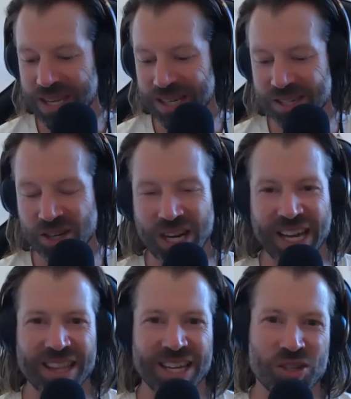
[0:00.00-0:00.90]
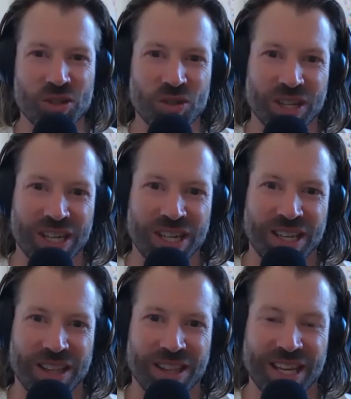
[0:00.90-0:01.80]
it's so lucky that you
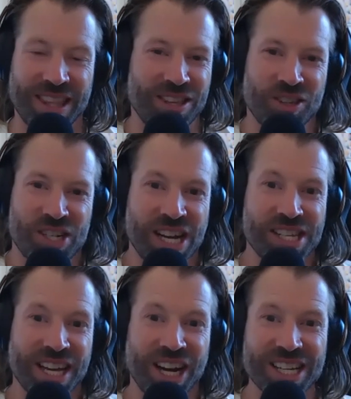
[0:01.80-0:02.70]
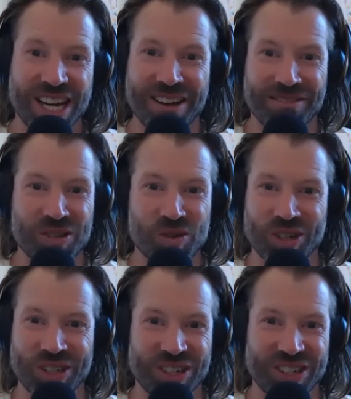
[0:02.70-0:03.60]
that you change that guy's life as well,
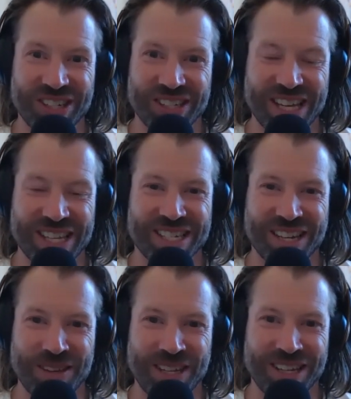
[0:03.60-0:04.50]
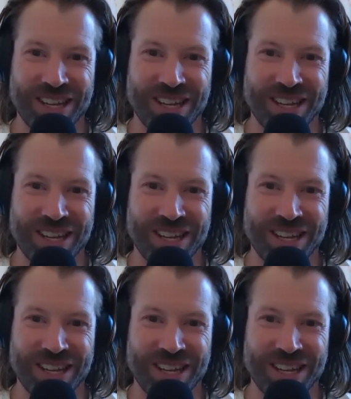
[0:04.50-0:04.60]
you know. And you, that's, I mean,